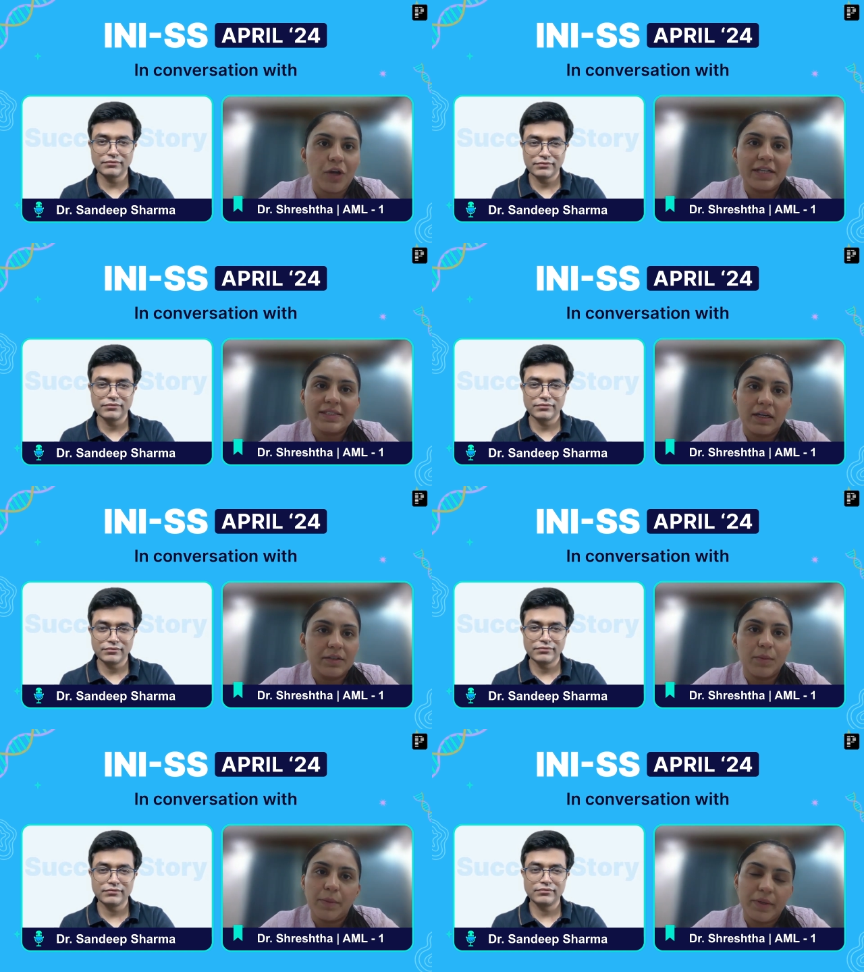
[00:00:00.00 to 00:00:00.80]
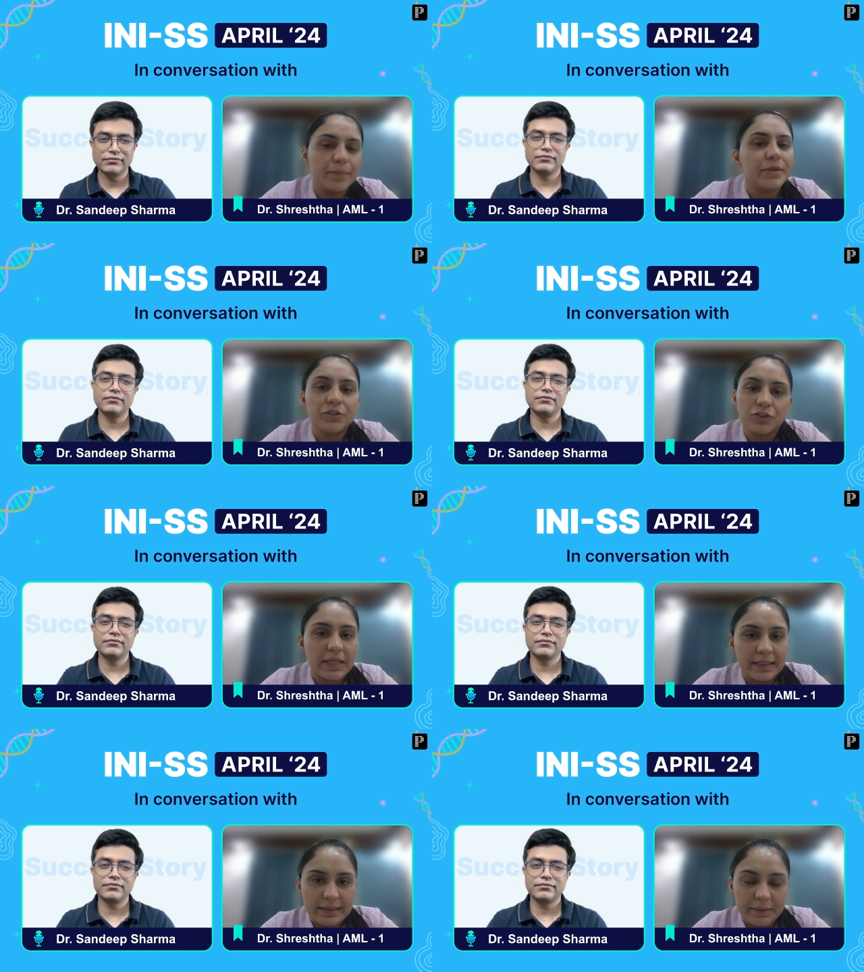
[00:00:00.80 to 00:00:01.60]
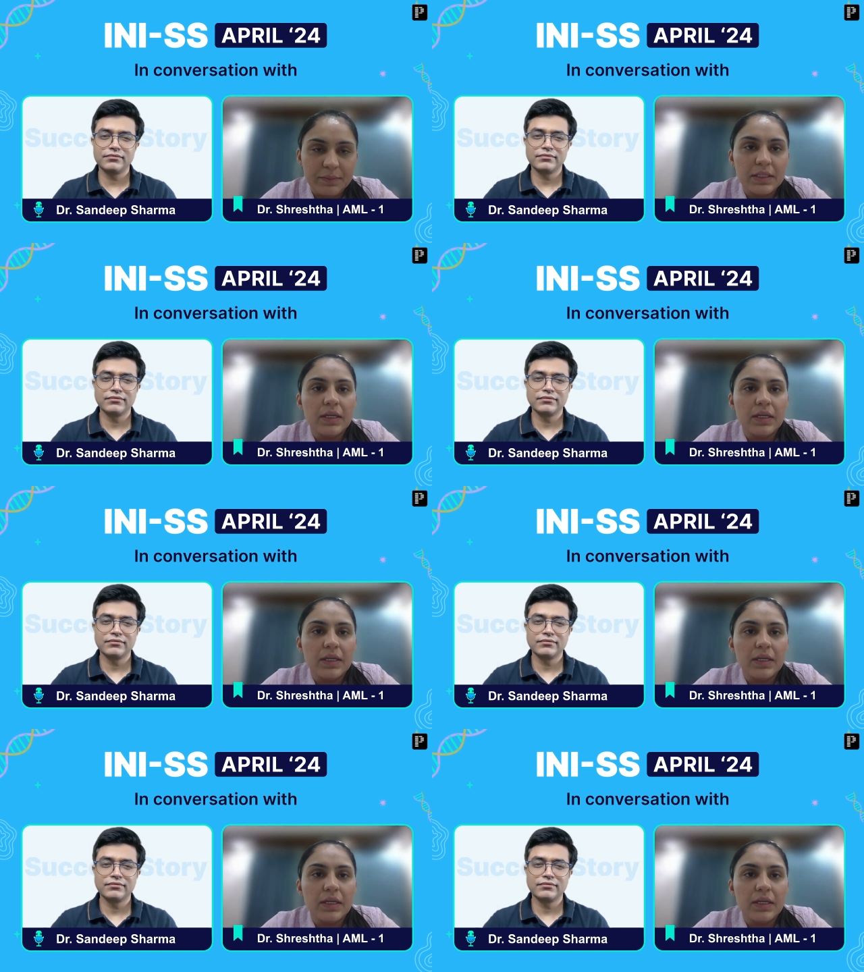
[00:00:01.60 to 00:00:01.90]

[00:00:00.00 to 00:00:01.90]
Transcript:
Speaker 1: So I started my preparation that time.